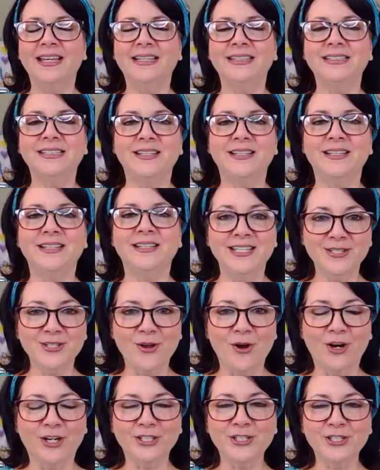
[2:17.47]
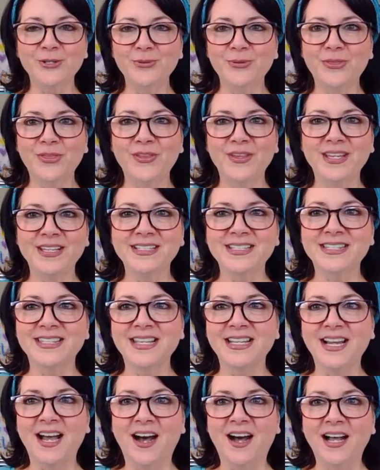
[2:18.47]
And these are two
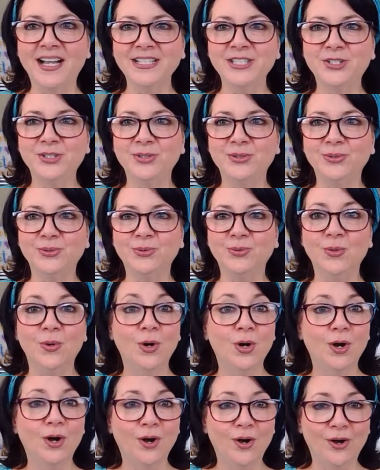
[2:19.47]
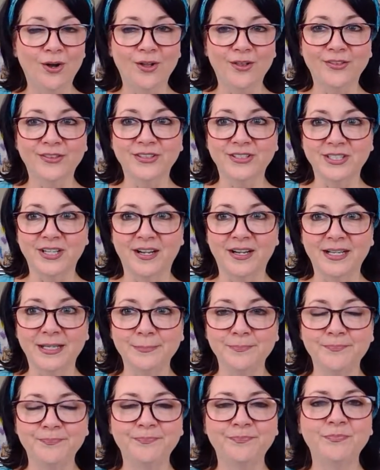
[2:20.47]
things that I do all the
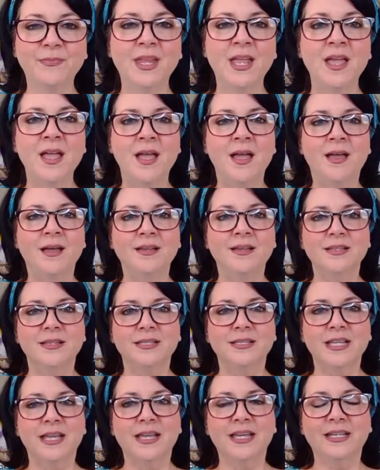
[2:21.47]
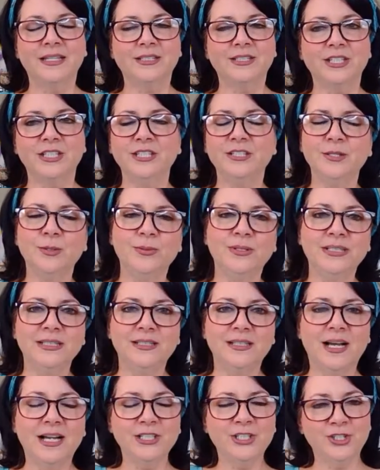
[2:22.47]
time. And you know
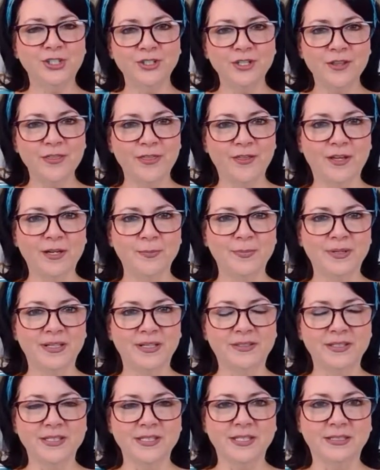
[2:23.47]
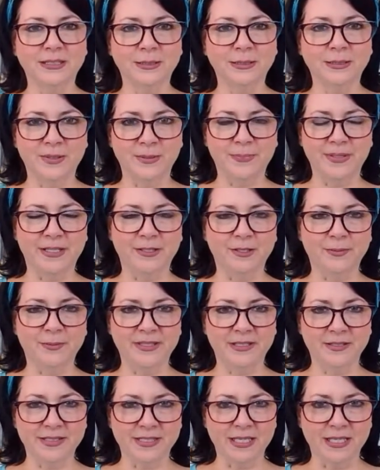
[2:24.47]
what? I should have thought about this a little bit better
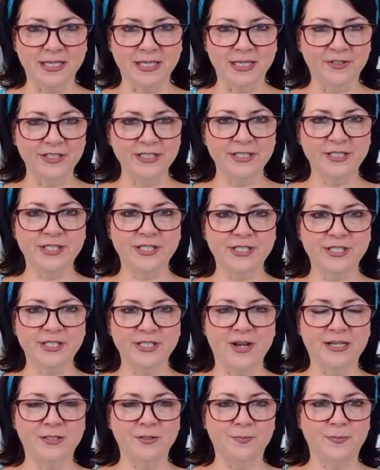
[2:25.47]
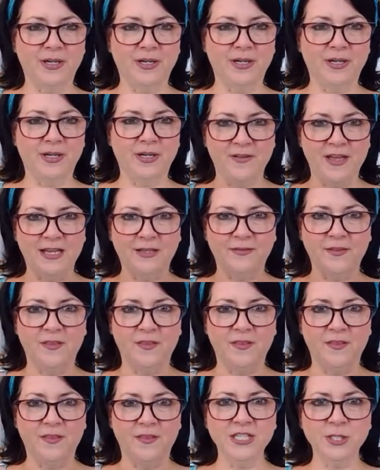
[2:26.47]
because I'm very distracted by the
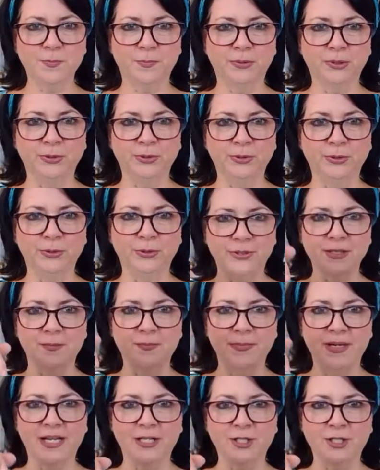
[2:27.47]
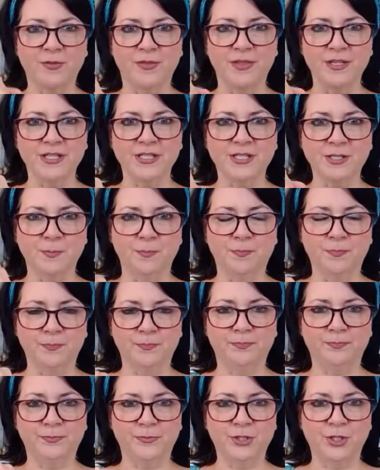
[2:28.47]
fact that this blue doesn't match this
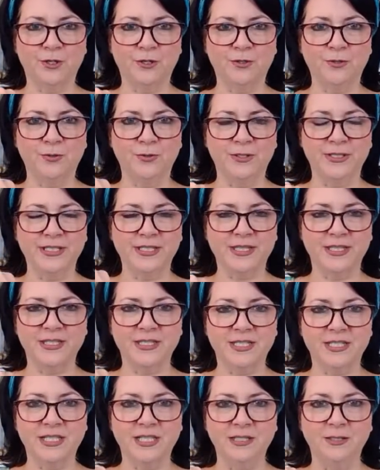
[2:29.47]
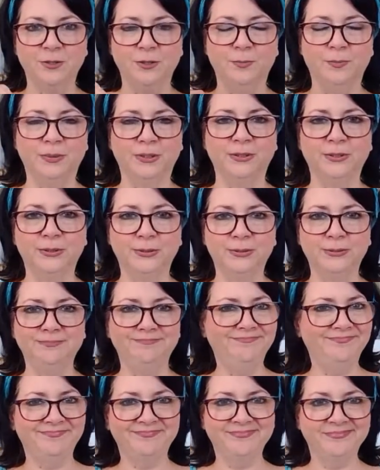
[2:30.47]
turquoise, this teal
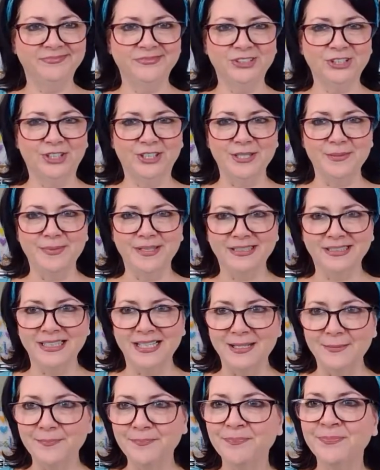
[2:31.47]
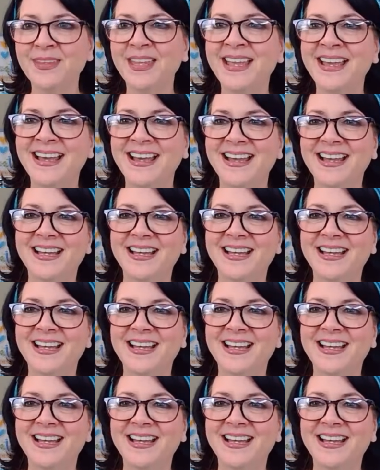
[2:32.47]
blue. Sorry about that.